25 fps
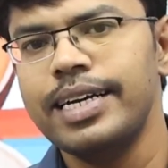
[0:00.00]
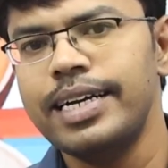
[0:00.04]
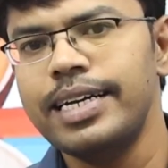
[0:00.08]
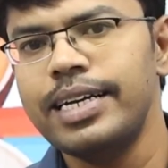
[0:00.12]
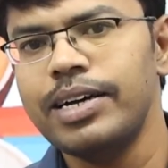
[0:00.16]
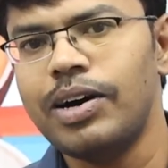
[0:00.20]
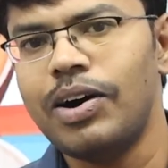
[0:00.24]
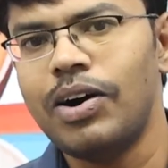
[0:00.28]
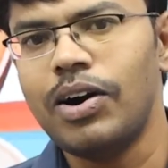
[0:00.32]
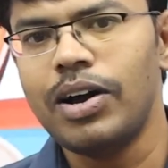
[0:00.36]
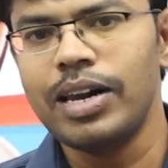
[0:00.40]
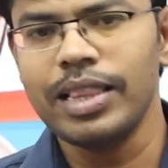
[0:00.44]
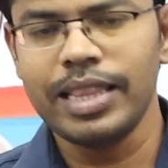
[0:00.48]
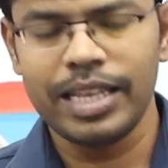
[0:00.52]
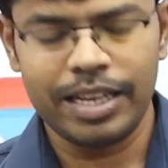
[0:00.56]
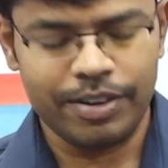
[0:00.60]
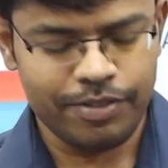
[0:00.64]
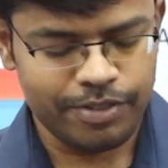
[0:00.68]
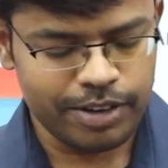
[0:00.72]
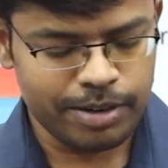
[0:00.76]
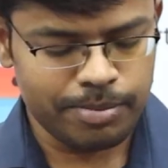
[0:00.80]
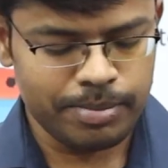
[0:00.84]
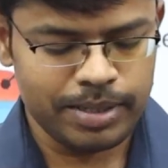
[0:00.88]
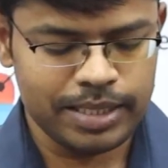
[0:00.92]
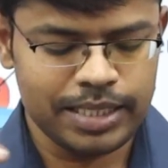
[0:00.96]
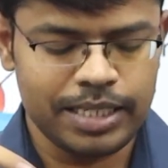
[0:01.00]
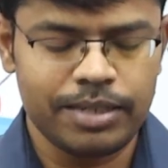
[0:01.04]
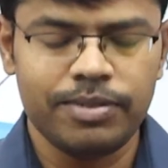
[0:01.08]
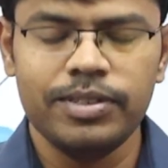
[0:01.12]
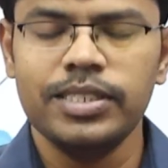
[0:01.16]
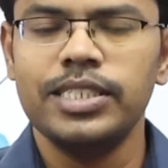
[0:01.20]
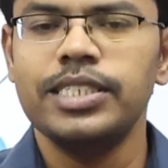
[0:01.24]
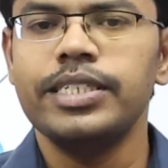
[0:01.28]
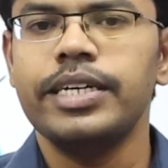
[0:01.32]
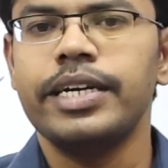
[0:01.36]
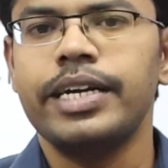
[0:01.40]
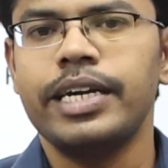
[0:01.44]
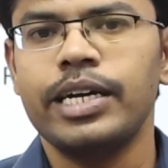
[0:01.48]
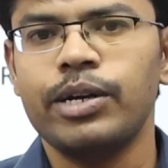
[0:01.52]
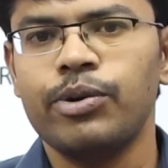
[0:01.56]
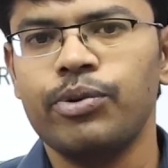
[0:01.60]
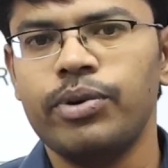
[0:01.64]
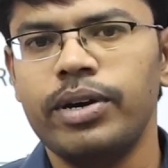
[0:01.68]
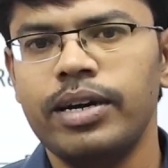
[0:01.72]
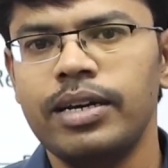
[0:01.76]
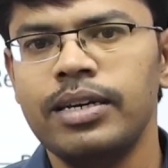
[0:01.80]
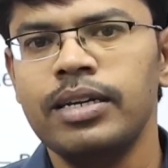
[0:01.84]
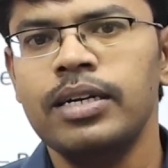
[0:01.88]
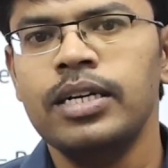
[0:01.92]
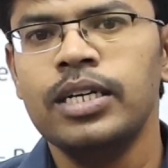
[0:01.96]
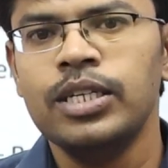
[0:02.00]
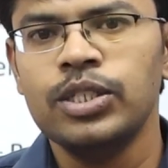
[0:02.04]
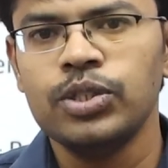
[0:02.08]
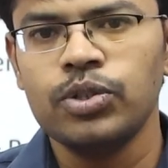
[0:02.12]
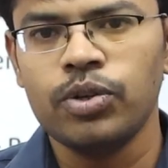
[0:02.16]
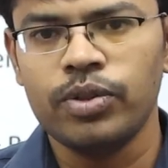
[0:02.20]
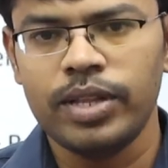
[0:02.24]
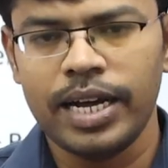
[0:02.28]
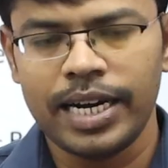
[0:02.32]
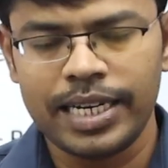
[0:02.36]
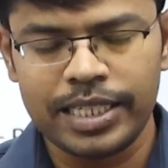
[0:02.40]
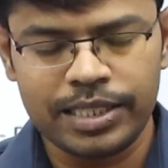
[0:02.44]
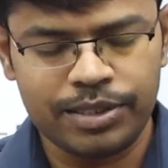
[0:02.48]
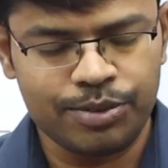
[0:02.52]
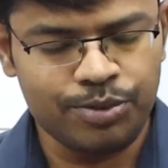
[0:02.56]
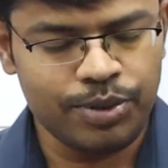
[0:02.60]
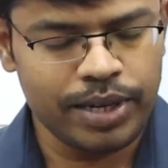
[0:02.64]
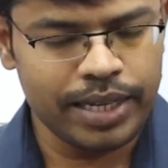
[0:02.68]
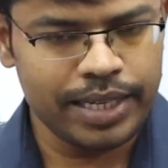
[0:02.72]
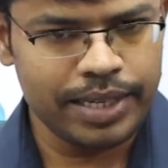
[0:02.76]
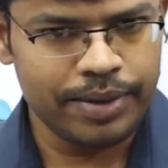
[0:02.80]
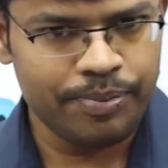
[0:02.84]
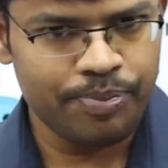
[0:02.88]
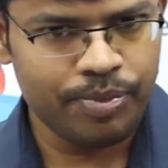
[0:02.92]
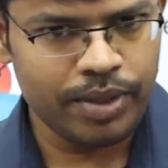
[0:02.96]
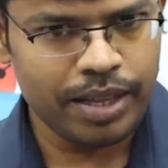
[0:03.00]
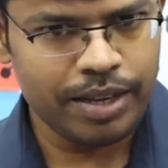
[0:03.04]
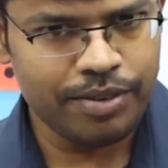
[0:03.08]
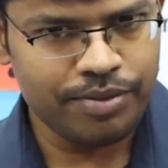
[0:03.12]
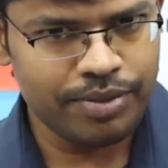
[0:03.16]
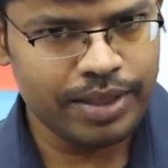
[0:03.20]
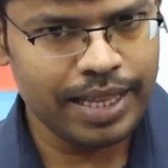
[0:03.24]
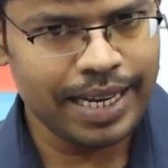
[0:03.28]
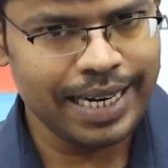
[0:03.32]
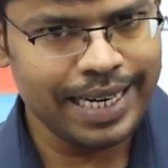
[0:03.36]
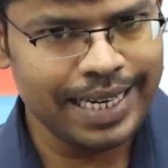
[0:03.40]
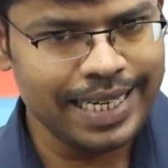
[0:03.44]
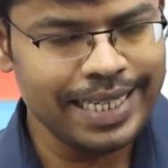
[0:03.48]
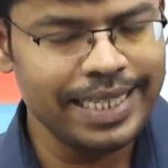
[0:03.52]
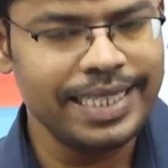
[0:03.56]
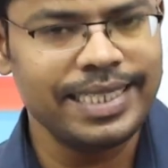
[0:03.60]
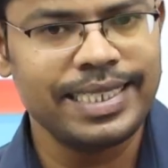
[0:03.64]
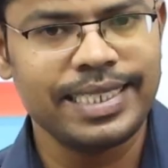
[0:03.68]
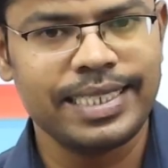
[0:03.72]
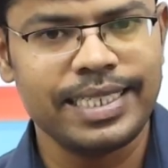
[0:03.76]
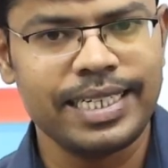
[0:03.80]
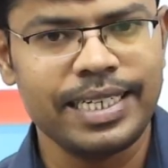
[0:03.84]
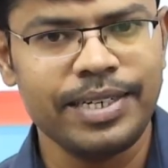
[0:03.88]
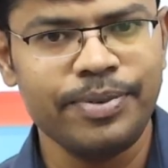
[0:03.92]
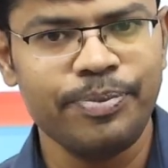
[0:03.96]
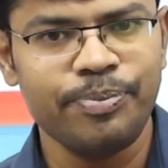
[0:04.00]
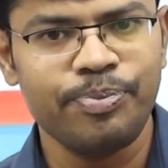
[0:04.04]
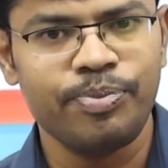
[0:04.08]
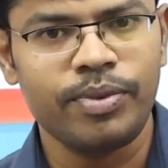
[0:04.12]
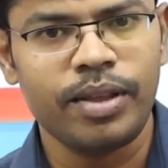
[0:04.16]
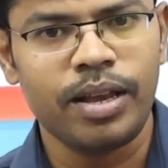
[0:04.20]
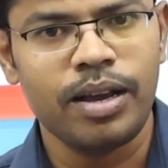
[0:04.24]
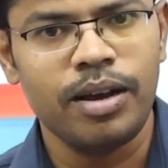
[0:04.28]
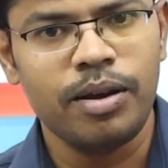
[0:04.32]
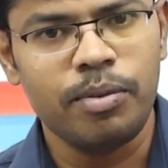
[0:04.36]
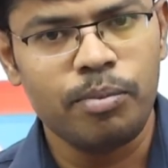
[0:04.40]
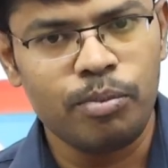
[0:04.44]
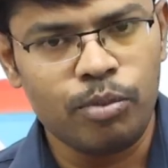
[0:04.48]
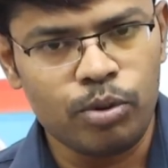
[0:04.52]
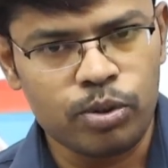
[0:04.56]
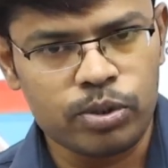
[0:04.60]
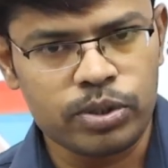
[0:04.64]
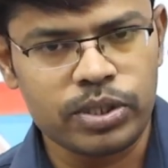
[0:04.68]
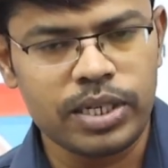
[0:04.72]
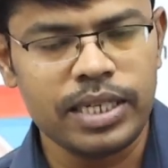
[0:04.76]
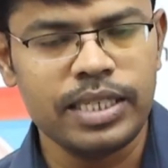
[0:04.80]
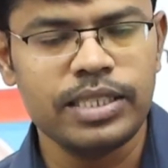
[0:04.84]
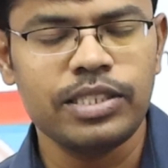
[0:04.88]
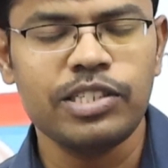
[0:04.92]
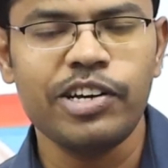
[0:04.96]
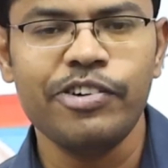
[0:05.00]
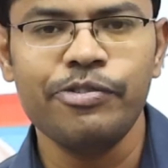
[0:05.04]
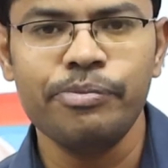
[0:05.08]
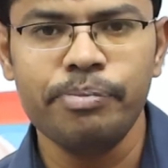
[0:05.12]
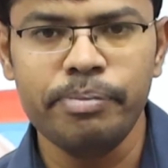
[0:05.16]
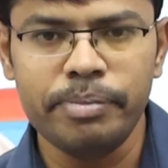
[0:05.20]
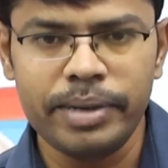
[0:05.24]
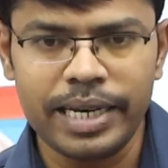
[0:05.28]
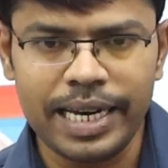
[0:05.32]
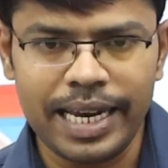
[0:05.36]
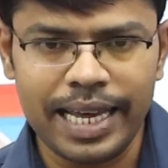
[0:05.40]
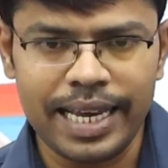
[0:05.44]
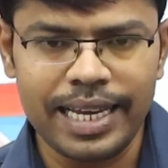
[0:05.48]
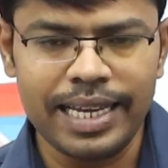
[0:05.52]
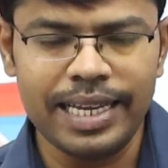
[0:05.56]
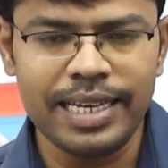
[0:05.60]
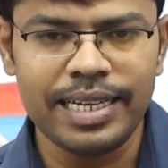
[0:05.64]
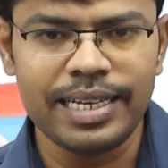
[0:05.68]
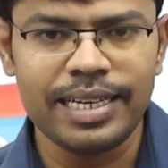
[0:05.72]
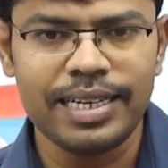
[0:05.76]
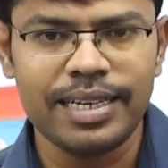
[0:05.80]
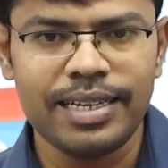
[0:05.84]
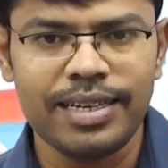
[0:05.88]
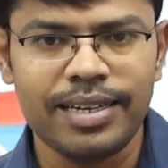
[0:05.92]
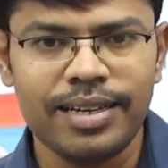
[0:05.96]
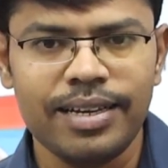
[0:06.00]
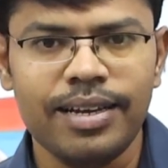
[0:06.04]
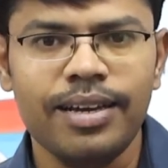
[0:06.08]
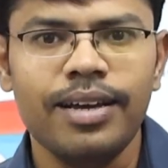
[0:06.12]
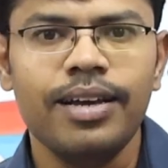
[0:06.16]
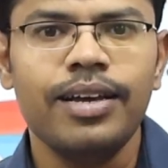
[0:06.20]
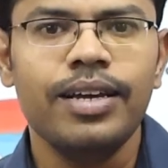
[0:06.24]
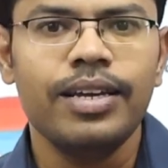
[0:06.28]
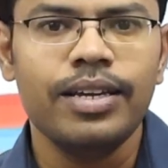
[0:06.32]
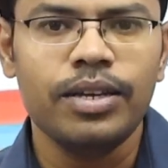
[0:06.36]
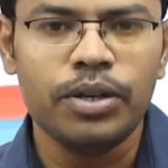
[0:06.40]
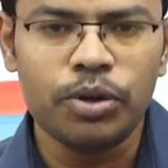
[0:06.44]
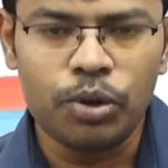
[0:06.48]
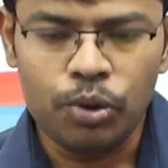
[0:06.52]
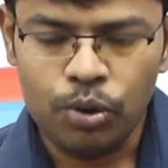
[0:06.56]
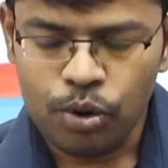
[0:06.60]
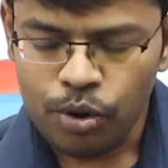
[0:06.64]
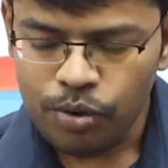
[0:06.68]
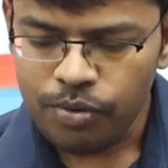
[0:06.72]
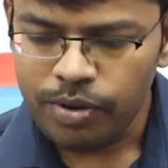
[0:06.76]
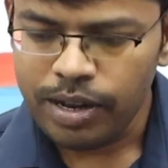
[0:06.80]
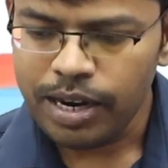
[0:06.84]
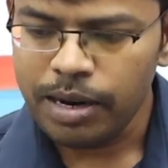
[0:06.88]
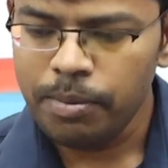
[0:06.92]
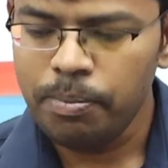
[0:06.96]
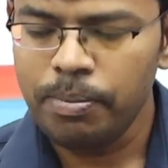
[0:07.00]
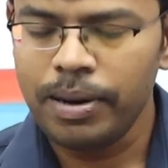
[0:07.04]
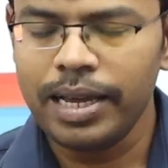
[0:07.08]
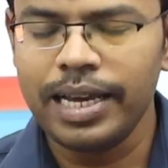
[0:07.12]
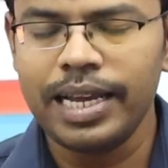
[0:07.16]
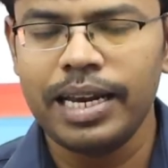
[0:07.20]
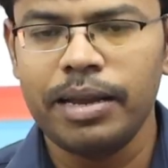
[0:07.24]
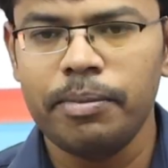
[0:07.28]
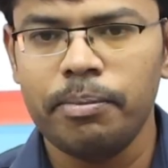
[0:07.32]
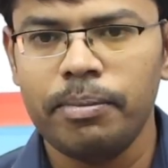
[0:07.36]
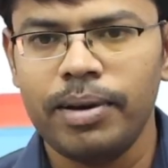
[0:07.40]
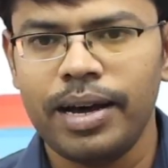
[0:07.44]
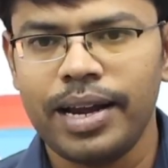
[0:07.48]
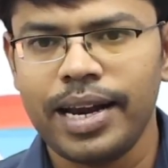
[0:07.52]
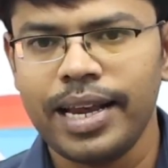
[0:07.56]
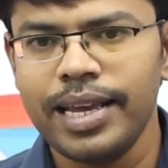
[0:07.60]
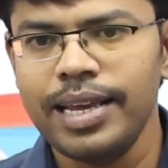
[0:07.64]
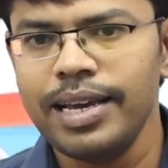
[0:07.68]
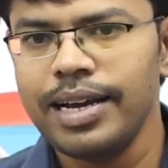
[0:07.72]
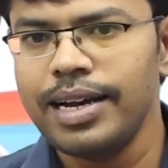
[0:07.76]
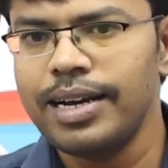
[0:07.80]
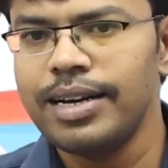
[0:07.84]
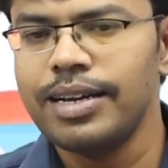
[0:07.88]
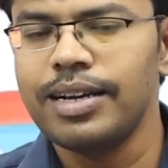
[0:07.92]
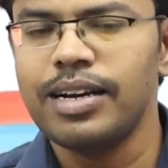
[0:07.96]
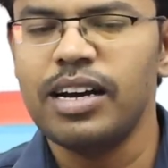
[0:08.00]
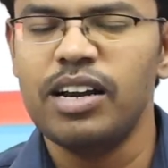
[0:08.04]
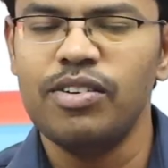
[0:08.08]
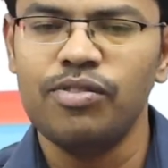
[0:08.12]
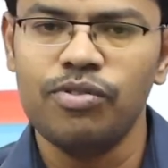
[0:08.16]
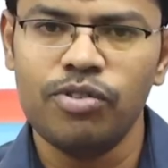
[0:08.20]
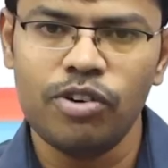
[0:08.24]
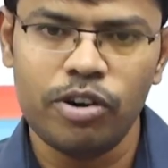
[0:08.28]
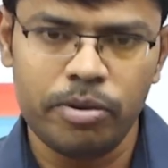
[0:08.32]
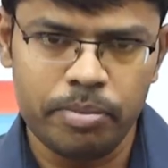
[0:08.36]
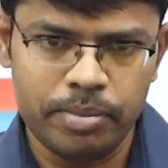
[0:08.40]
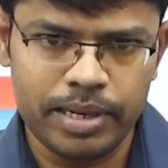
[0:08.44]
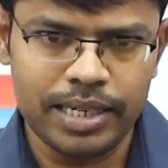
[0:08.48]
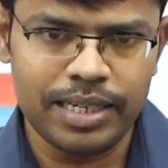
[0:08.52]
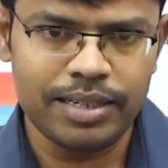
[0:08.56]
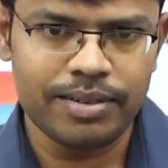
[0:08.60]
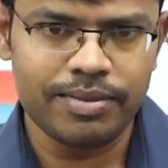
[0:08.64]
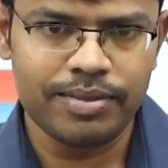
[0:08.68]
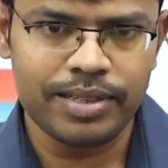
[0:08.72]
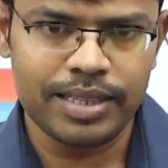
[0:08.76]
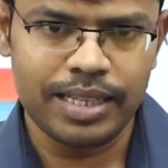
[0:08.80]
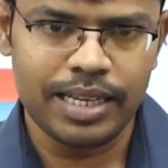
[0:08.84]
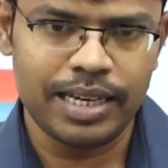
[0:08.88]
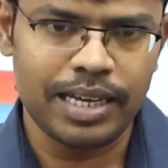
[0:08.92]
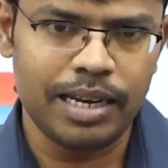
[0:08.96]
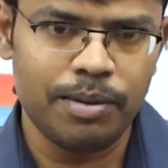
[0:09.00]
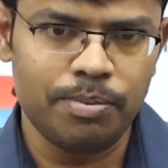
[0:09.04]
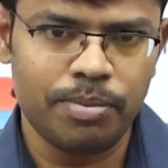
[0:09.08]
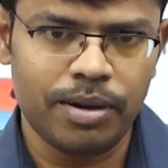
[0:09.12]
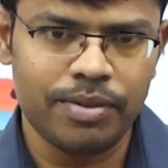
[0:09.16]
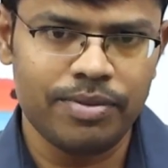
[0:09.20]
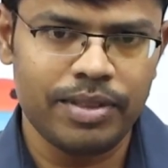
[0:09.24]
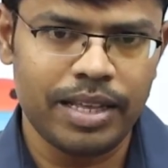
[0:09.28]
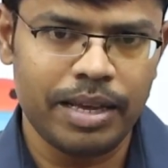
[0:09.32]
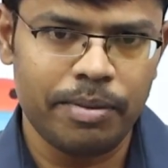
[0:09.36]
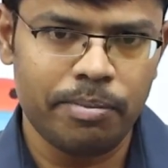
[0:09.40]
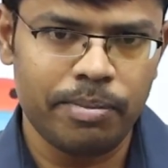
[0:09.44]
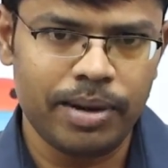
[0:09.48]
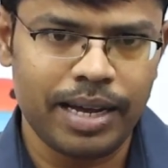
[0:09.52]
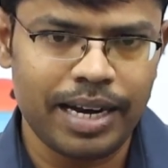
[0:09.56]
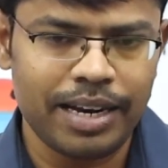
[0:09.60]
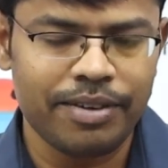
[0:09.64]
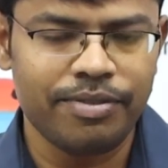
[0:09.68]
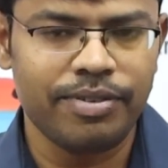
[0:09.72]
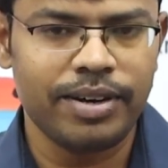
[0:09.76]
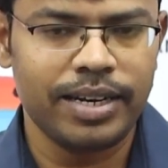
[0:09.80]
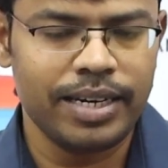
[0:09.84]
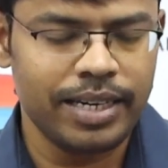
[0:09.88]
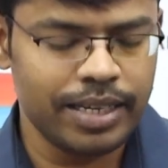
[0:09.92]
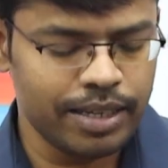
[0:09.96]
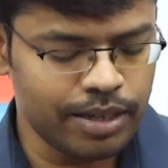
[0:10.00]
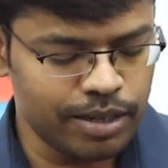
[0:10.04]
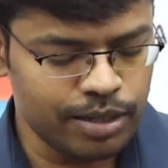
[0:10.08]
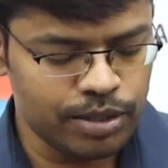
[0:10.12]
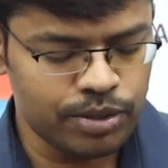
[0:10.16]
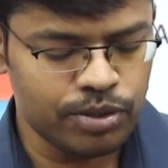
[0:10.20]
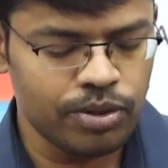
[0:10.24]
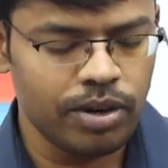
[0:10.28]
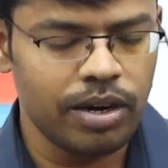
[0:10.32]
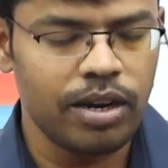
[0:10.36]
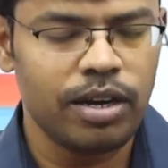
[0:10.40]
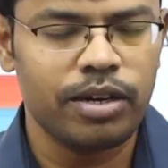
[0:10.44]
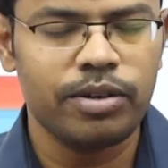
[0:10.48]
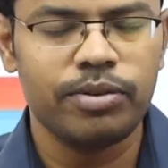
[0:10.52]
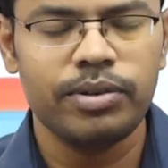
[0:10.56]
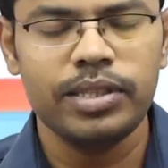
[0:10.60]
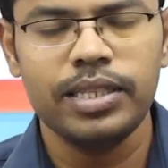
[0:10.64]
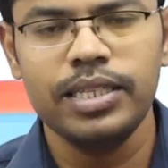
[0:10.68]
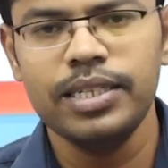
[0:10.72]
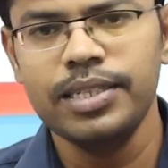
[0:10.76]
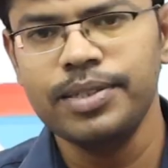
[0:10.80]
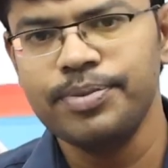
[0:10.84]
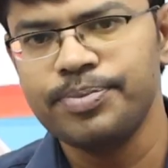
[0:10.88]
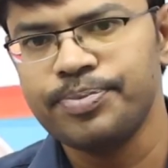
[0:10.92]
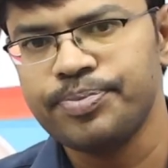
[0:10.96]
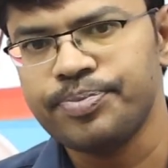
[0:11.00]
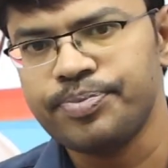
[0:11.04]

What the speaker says: get all the information which are required. So that is why, if the lesion mostly is of benign, go for a plain MRI and confirm it with the help of the MRI finding also along with the